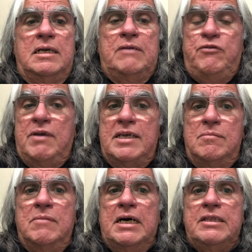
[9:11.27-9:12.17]
If you've got a
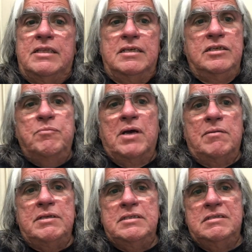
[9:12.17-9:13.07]
month, it's
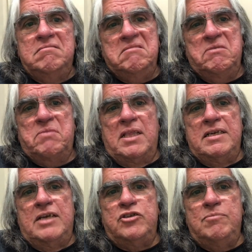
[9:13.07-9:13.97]
probably
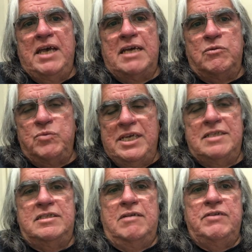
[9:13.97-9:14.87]
not too bad. We
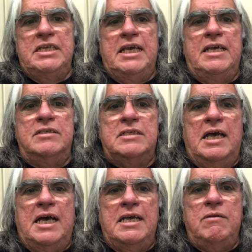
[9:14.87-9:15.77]
had 7 days.
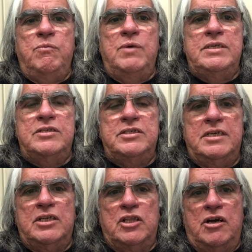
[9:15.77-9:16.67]
I went to
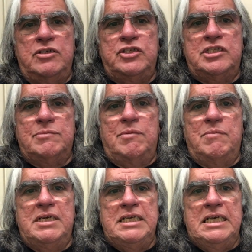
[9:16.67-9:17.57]
send a larger sum of
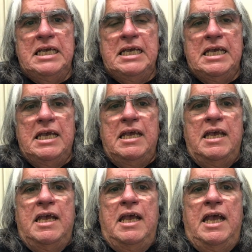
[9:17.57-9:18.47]
money,
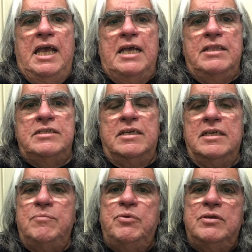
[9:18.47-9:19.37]
and they
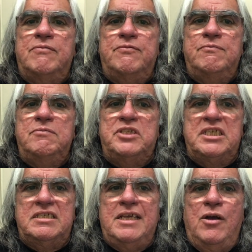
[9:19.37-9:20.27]
suddenly put a
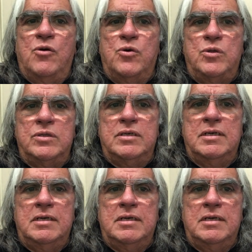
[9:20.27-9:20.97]
6-day hold